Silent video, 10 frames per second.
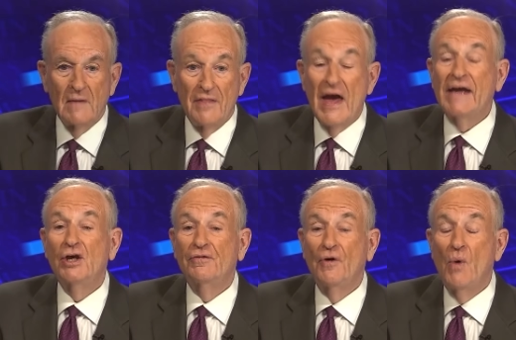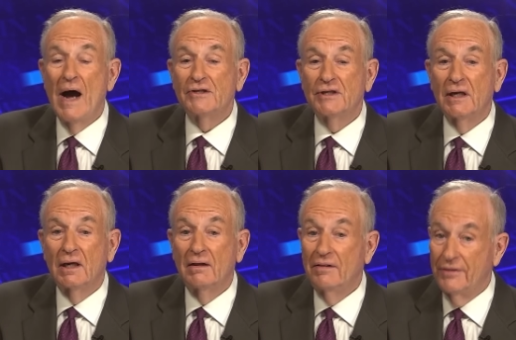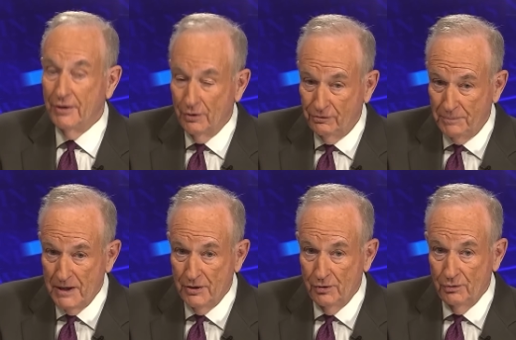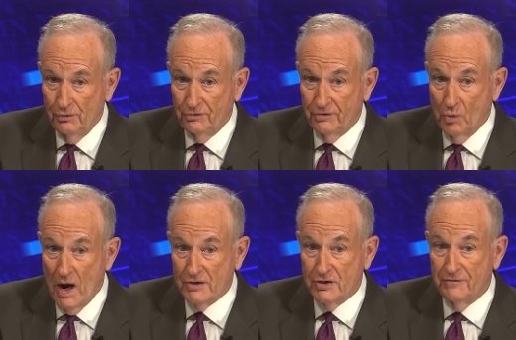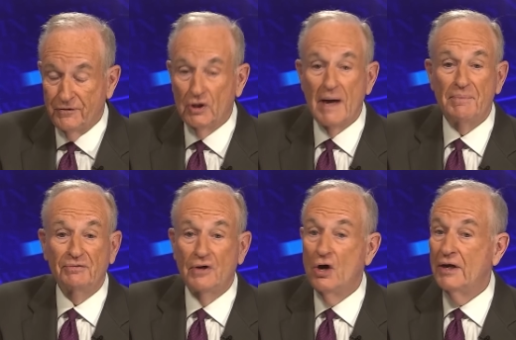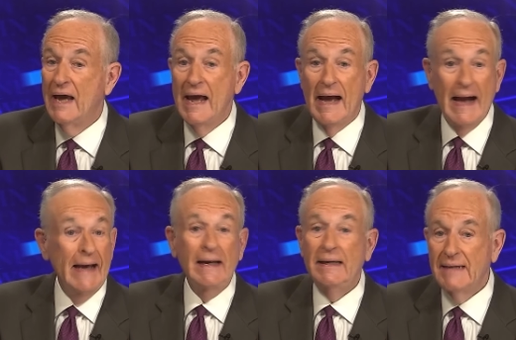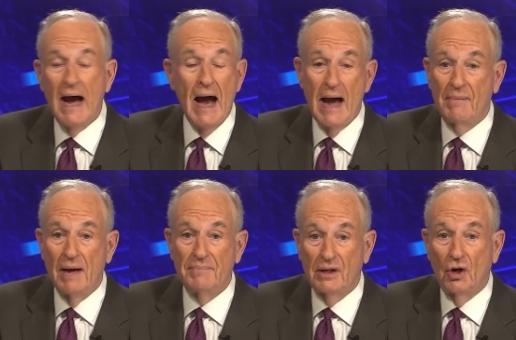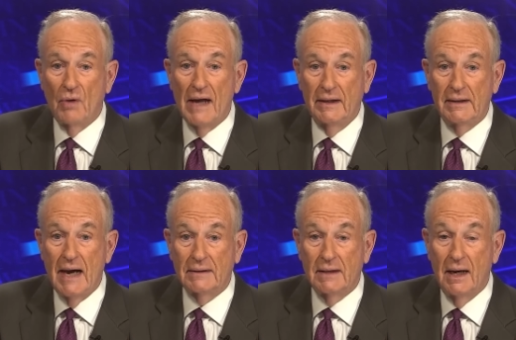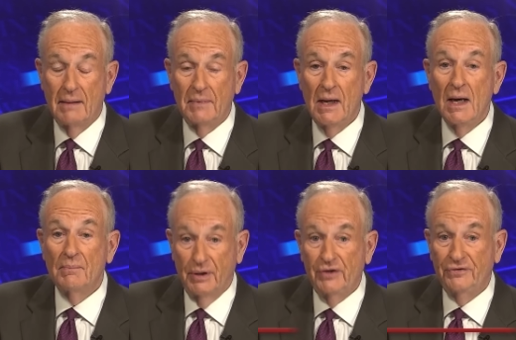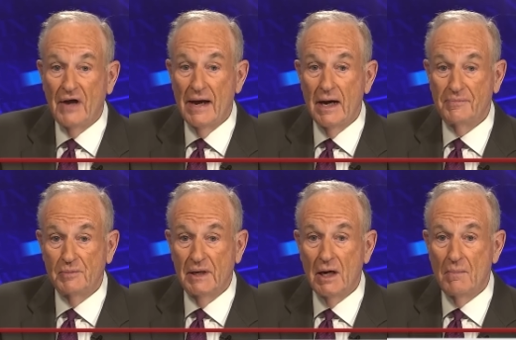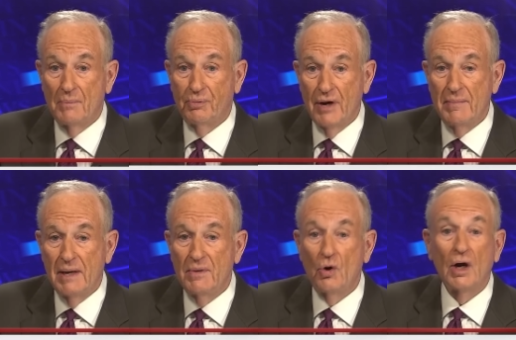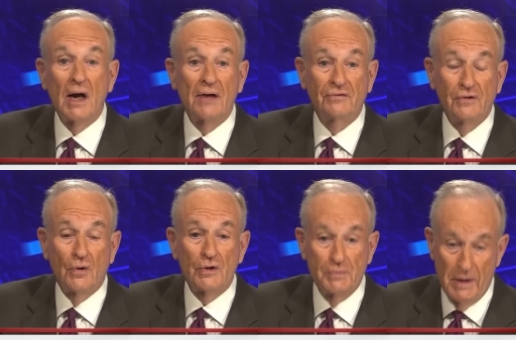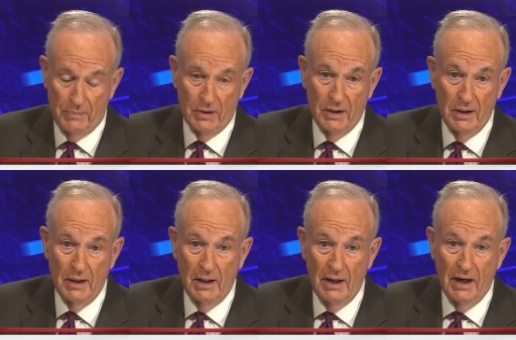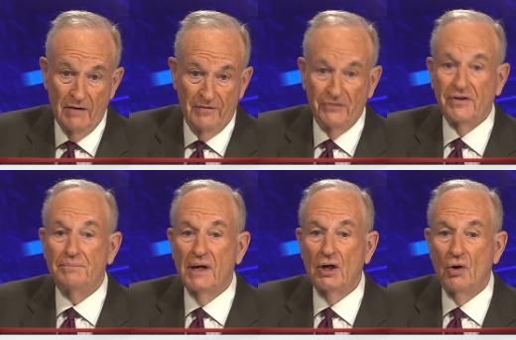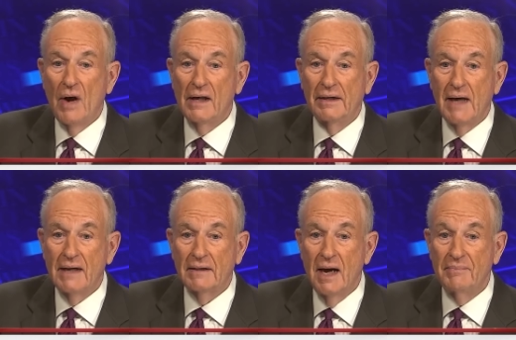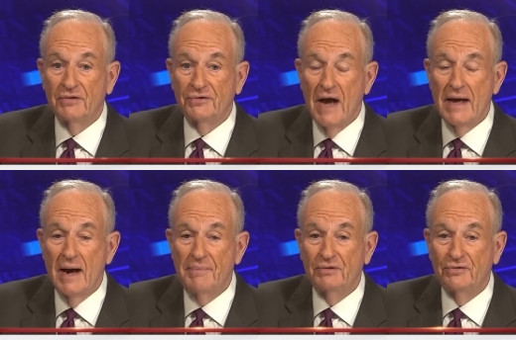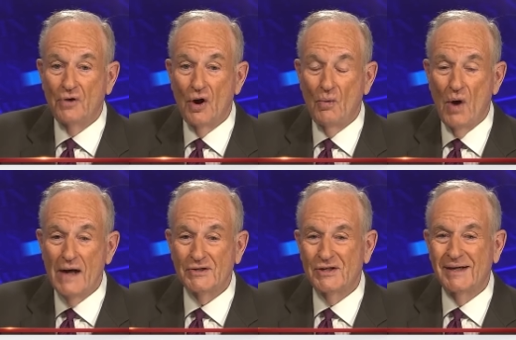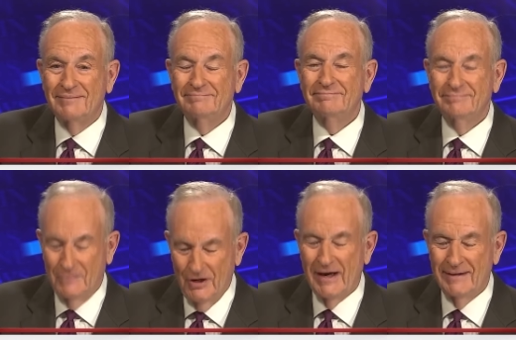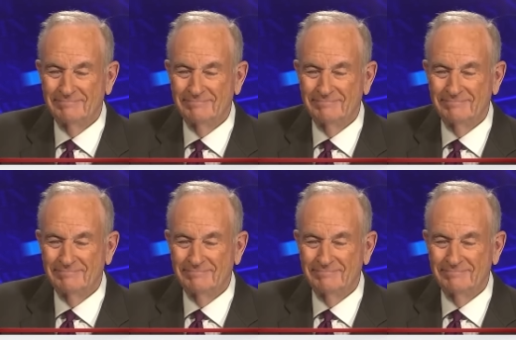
Thank you for watching the No Spin News. To watch the full episode anytime on BillO'Reilly.com, please sign up to become a premium or concierge member. Visit BillO'Reilly.com to sign up and start watching today.